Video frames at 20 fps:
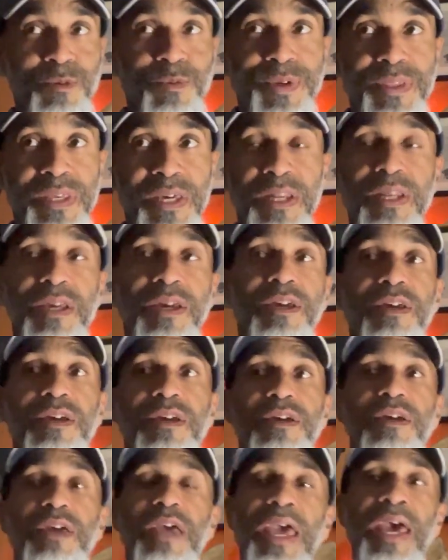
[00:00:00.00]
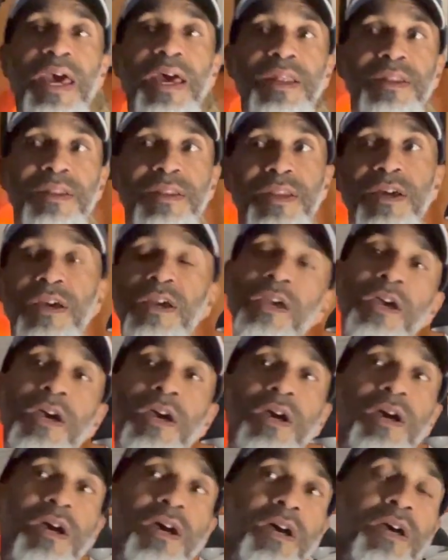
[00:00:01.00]
with it, and
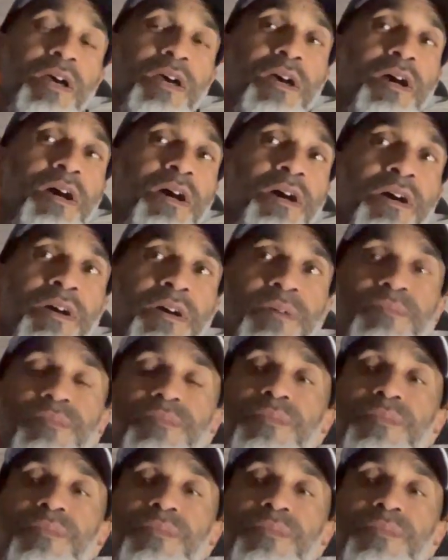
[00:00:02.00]
I'm